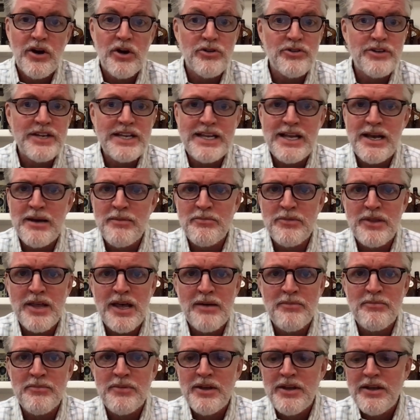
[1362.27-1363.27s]
or DM
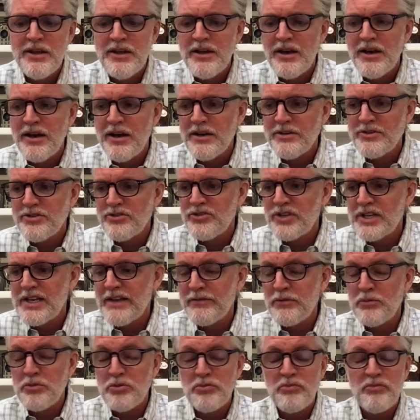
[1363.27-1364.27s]
them just to
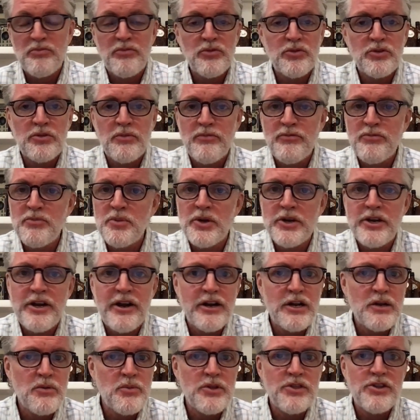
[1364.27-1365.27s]
give them some
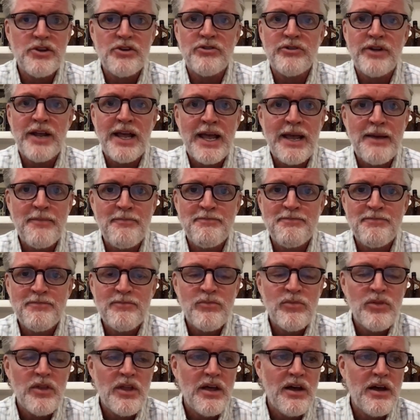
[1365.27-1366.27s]
familiarity with your name.
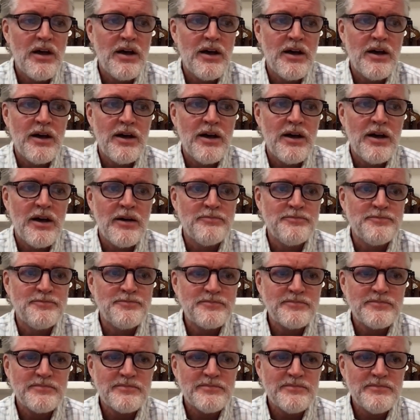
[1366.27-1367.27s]
And
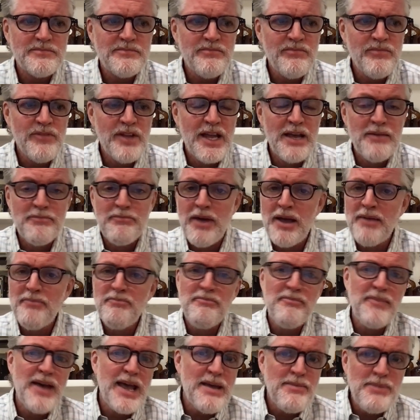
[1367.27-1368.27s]

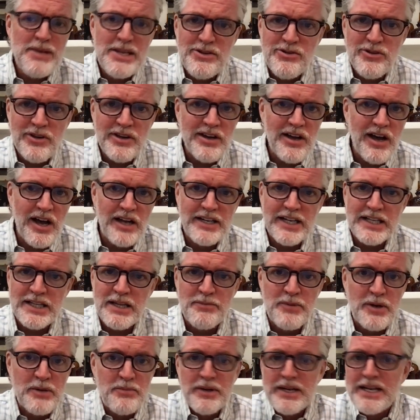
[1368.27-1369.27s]
maybe you can contact
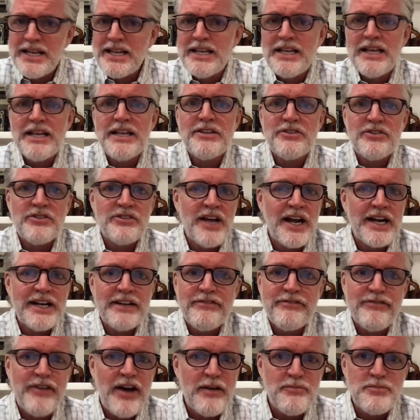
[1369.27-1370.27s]
them there, but it's
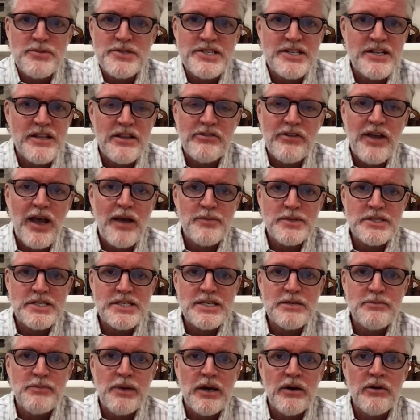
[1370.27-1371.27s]
95% of the time
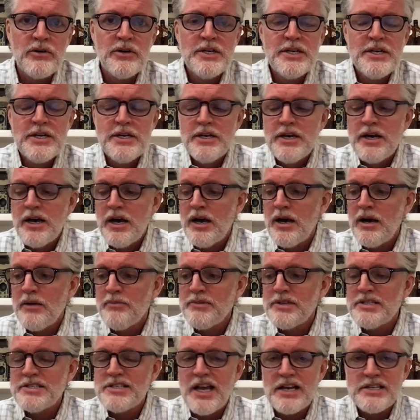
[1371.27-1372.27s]
it's email.
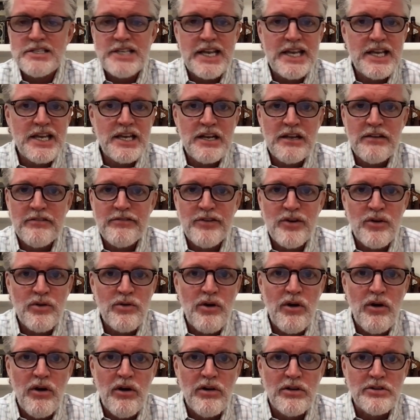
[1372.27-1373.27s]
These guys hate getting
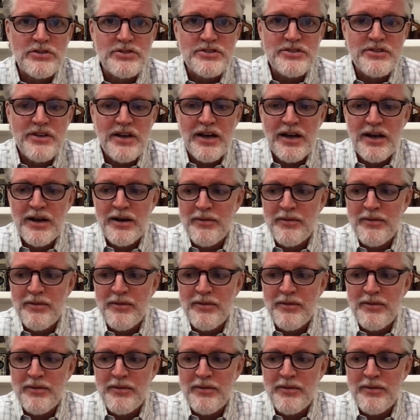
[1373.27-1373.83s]
phone calls.